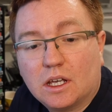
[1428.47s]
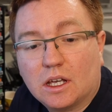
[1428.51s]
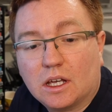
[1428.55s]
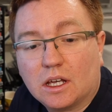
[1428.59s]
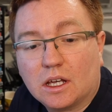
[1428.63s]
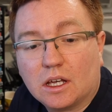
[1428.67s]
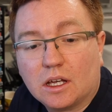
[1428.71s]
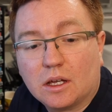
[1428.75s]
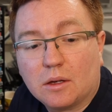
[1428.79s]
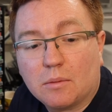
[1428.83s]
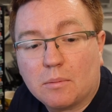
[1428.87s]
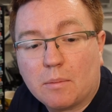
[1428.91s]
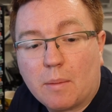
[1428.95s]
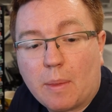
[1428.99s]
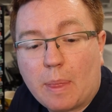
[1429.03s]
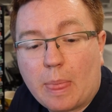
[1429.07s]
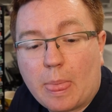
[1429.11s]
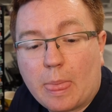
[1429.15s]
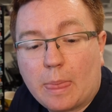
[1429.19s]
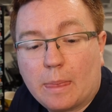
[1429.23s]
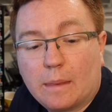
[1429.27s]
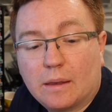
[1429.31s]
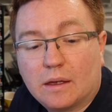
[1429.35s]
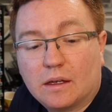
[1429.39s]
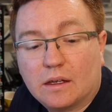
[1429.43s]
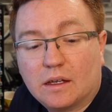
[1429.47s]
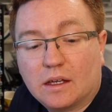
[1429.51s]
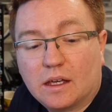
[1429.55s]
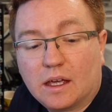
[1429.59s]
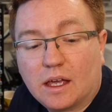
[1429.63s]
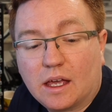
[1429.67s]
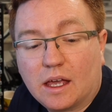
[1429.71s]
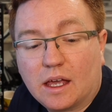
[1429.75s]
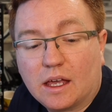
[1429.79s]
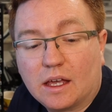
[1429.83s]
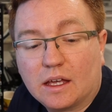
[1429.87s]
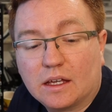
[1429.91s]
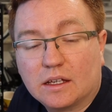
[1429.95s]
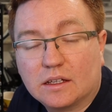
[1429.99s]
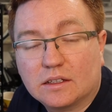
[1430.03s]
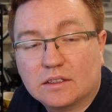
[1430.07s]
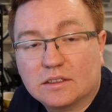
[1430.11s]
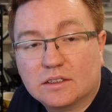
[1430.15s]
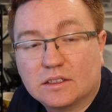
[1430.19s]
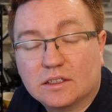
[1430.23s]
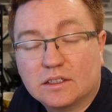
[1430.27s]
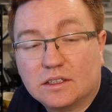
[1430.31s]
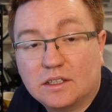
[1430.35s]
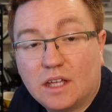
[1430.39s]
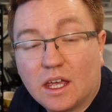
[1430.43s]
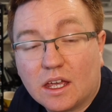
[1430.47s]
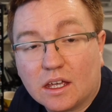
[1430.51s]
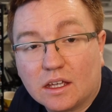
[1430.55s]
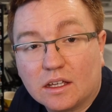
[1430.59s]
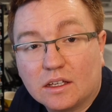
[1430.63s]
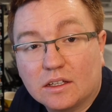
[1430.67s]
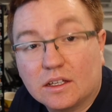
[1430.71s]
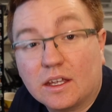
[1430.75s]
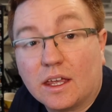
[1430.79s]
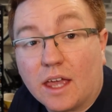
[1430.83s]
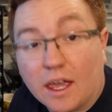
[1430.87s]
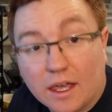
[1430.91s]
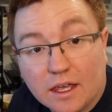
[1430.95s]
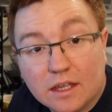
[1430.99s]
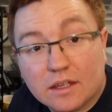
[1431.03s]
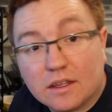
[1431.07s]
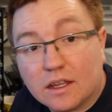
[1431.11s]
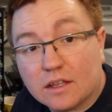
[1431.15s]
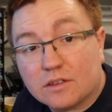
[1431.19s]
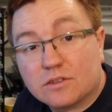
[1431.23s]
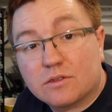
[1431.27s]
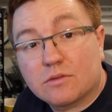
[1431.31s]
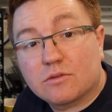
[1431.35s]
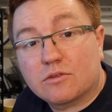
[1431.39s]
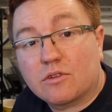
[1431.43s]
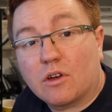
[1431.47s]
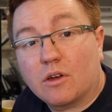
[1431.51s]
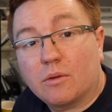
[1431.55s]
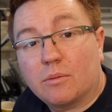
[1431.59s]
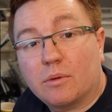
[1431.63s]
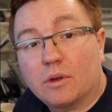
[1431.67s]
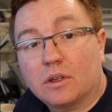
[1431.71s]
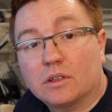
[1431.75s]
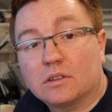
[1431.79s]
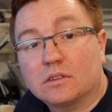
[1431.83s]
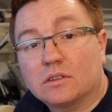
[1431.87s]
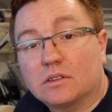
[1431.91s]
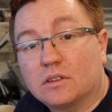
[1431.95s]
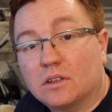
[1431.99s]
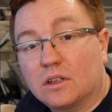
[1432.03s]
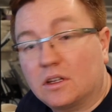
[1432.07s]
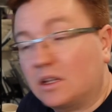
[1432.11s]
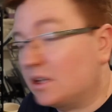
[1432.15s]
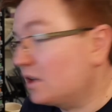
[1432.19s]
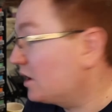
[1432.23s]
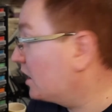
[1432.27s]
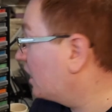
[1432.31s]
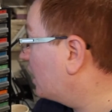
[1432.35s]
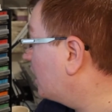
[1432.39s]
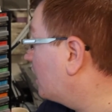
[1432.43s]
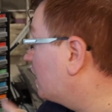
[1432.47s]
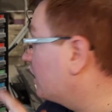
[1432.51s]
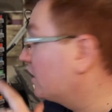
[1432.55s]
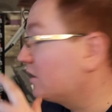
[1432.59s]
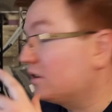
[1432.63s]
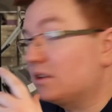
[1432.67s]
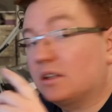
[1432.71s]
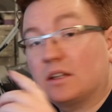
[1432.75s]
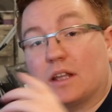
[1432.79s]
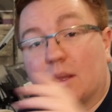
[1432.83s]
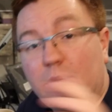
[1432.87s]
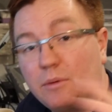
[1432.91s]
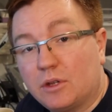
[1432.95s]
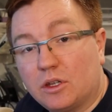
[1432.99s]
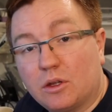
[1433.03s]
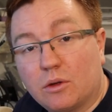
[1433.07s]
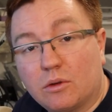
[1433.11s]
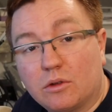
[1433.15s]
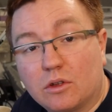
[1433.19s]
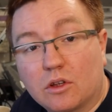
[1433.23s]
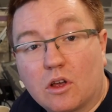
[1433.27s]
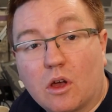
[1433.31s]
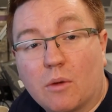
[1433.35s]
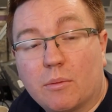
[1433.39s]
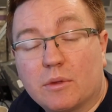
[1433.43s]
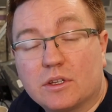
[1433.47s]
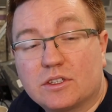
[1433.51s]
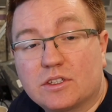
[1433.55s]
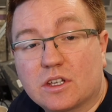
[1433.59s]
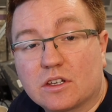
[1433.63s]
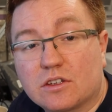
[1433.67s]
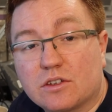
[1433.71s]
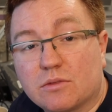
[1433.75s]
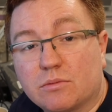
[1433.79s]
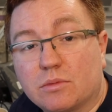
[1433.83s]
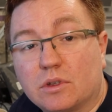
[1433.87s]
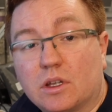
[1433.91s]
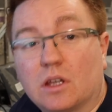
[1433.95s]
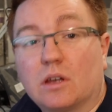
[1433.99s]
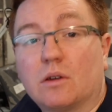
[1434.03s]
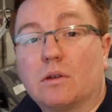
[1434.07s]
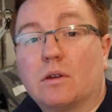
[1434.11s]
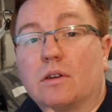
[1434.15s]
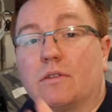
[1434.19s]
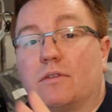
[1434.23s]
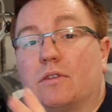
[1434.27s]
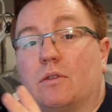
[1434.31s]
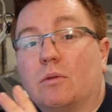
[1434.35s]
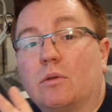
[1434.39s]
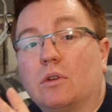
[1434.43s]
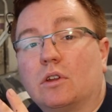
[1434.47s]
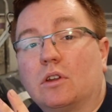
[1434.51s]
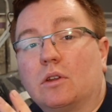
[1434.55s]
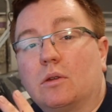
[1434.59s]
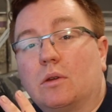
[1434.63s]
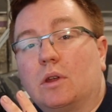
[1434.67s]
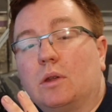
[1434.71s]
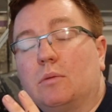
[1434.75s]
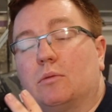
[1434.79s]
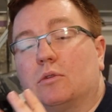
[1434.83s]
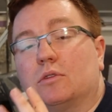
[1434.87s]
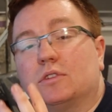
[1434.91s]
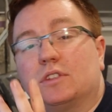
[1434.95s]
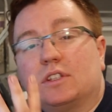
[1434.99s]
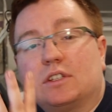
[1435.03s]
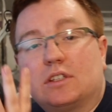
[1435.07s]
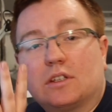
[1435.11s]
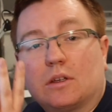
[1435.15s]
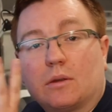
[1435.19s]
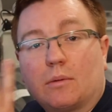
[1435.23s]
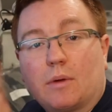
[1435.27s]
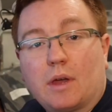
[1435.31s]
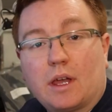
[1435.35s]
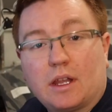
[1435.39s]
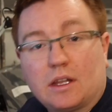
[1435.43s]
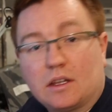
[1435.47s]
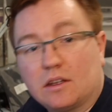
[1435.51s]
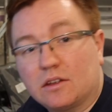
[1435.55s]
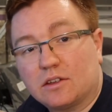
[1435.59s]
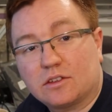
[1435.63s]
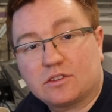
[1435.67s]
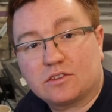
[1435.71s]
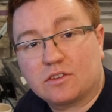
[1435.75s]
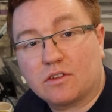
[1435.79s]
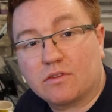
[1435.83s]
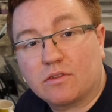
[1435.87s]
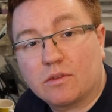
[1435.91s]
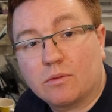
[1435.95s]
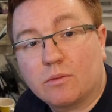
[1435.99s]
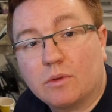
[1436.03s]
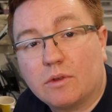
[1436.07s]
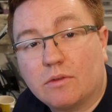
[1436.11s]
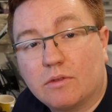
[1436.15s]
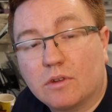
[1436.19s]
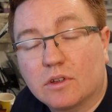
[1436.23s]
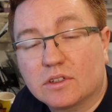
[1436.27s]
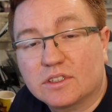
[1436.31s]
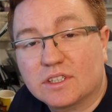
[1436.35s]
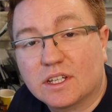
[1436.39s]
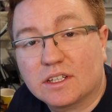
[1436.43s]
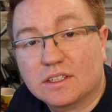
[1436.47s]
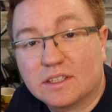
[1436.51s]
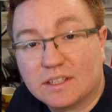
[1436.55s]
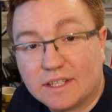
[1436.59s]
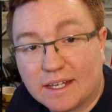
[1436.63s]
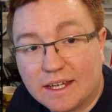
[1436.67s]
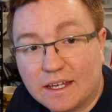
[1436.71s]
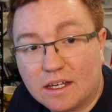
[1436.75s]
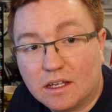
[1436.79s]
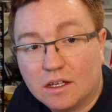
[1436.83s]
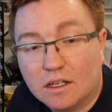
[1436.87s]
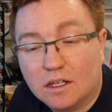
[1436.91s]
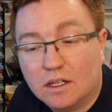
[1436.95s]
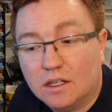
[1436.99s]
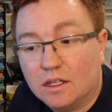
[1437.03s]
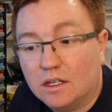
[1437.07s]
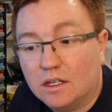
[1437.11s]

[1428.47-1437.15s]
And yeah, hit that subscribe button and let me know in the comment section below if you want to know any more detail about any of the stuff that we've looked at today.